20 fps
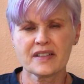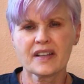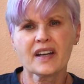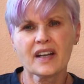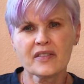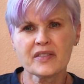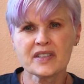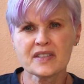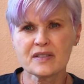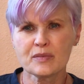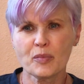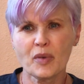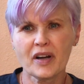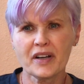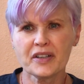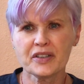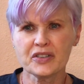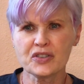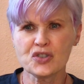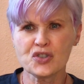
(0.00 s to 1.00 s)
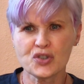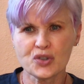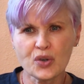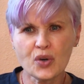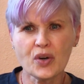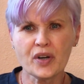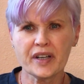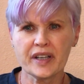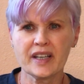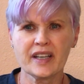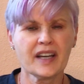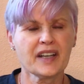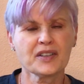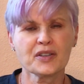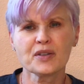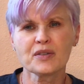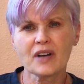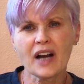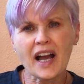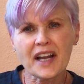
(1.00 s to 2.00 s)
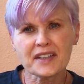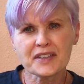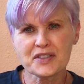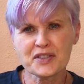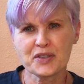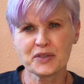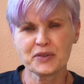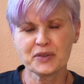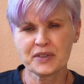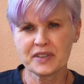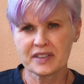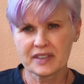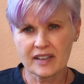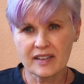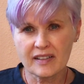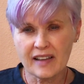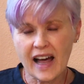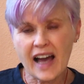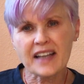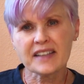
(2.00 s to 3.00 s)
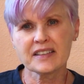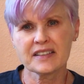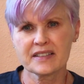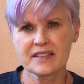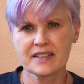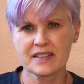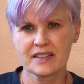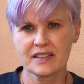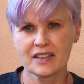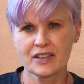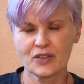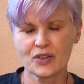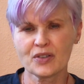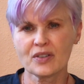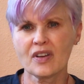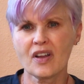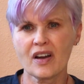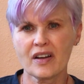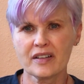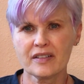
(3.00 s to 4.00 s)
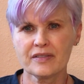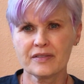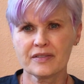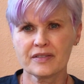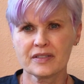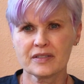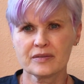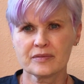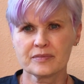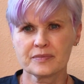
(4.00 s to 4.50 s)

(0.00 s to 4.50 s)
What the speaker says: that have inspired joy and gratitude and gladness in your life.